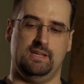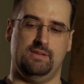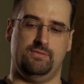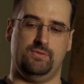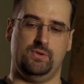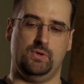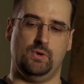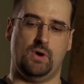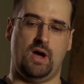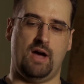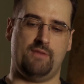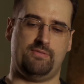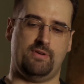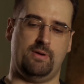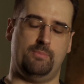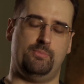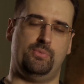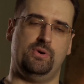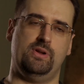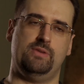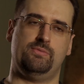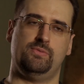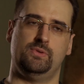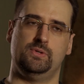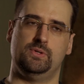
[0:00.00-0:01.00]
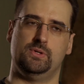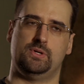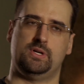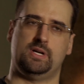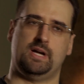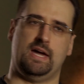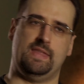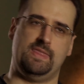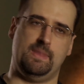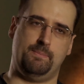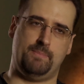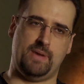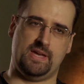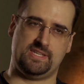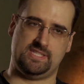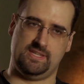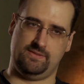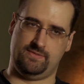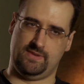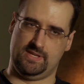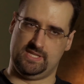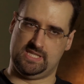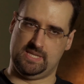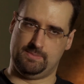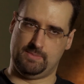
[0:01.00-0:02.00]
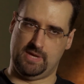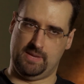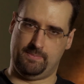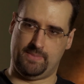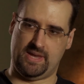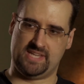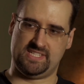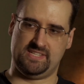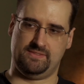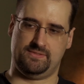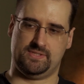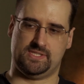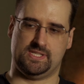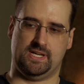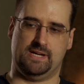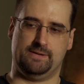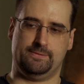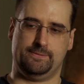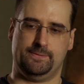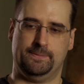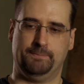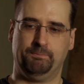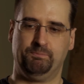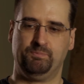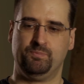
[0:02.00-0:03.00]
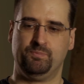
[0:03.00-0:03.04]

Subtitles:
if you have a brief look at the passive and semi-passive stuff,